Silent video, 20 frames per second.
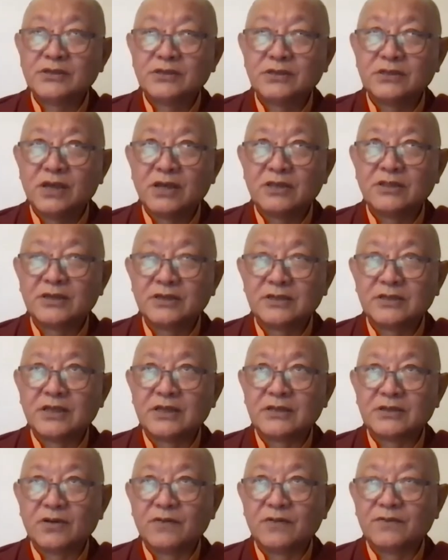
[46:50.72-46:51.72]
nothing
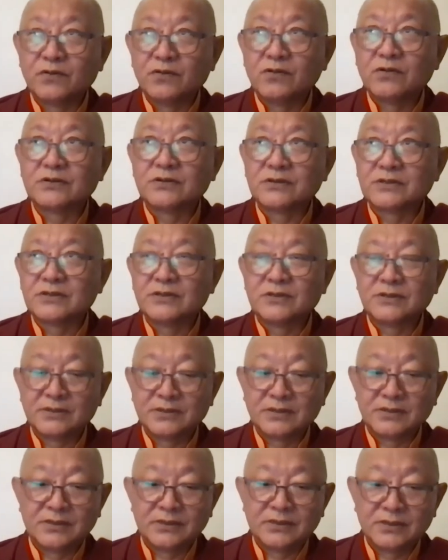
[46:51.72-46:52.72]
that, of course,
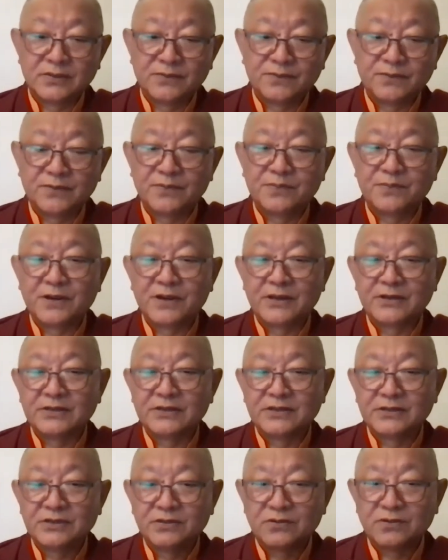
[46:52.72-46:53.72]
if we
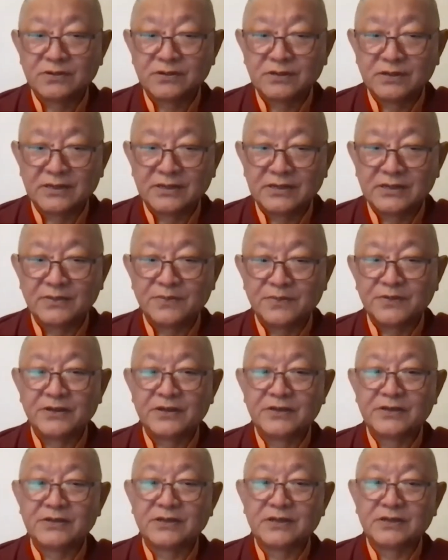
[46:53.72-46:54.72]
practice not little
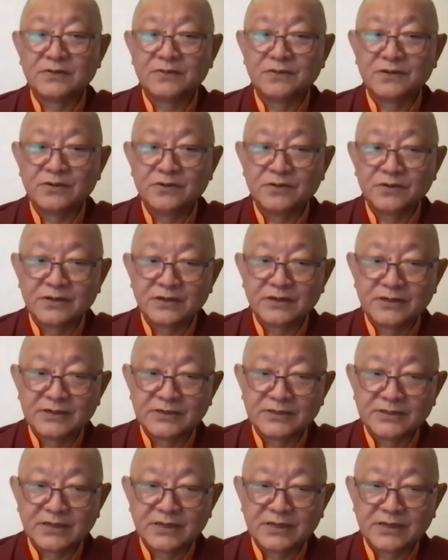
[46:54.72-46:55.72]
bit and we don't
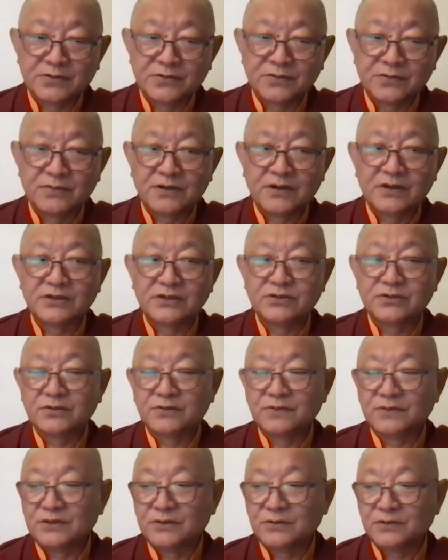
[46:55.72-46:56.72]
understand too much,
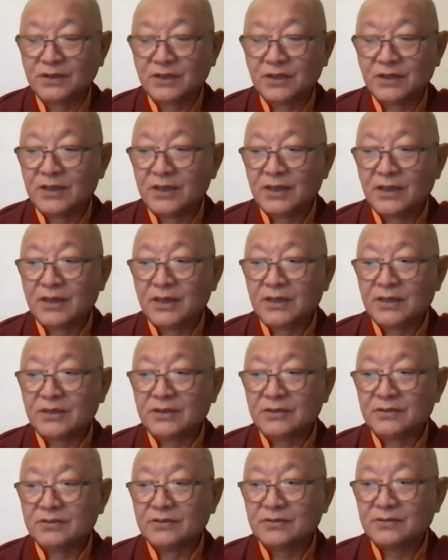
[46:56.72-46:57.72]
or which we,
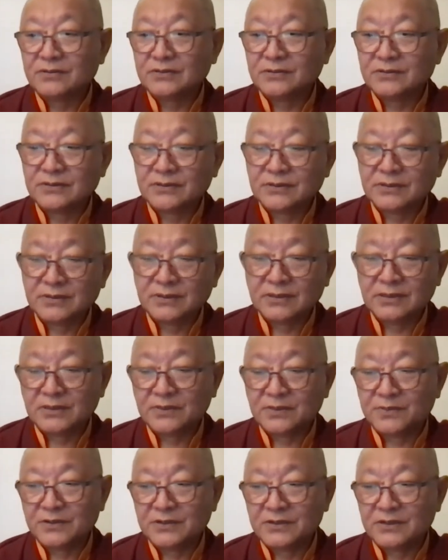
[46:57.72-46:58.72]
a
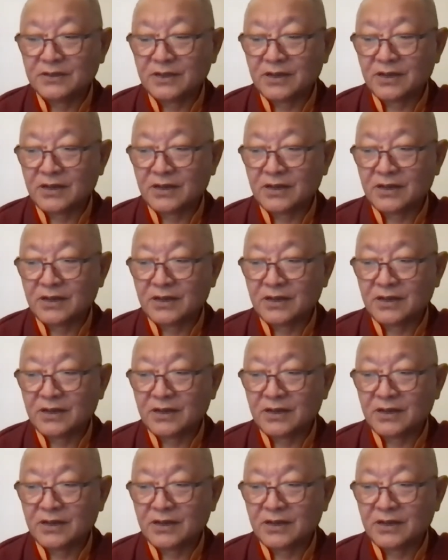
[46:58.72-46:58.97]
little bit